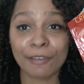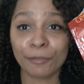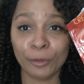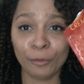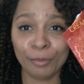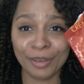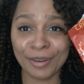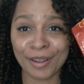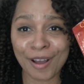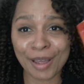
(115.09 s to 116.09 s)
If you've
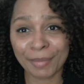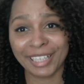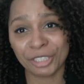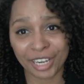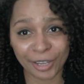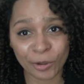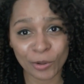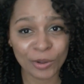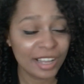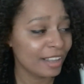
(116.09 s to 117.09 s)
been on my
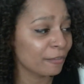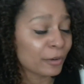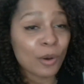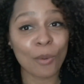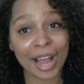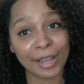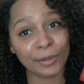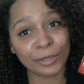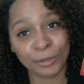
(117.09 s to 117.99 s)
channel for a while,